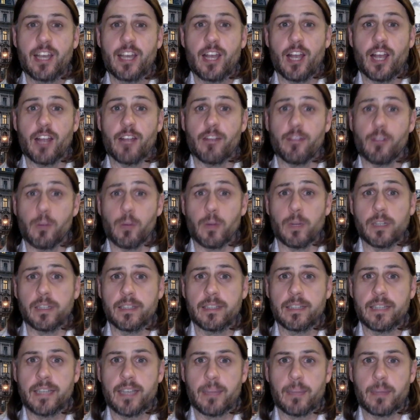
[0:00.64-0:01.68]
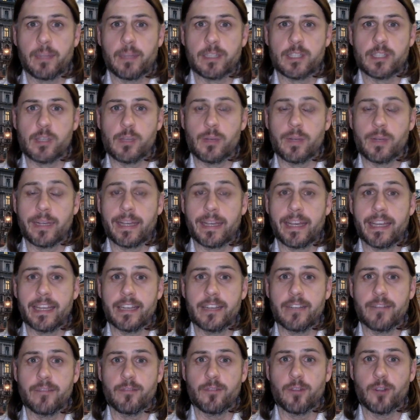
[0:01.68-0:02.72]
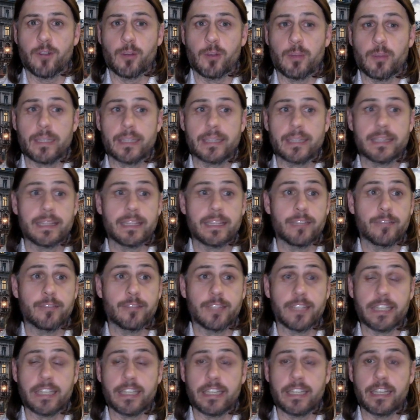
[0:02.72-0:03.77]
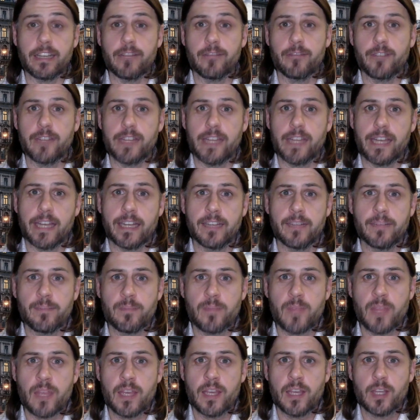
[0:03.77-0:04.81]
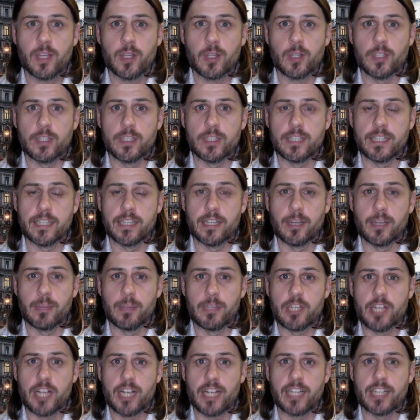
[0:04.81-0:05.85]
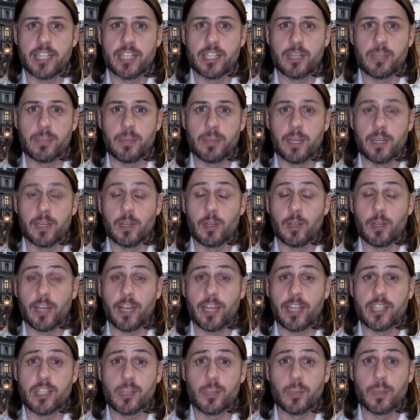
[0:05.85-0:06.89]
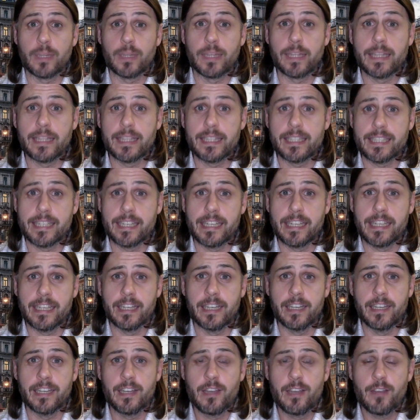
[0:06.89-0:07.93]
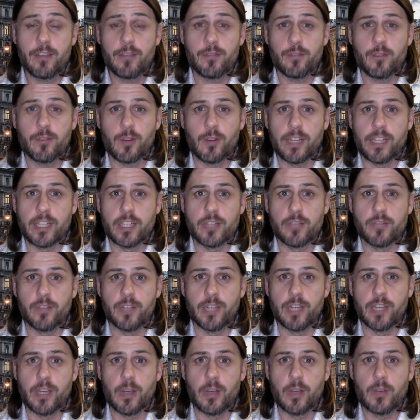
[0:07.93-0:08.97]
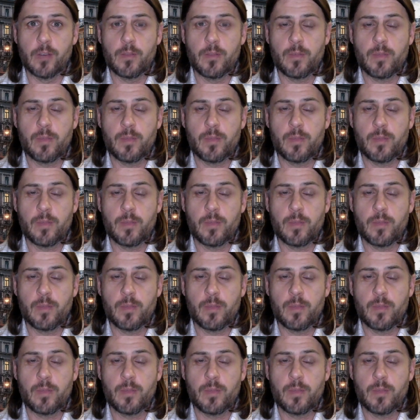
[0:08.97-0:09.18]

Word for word: Hi everyone, coming to you again from lovely Vienna. Good to see that I'm changing my location within the city for each video,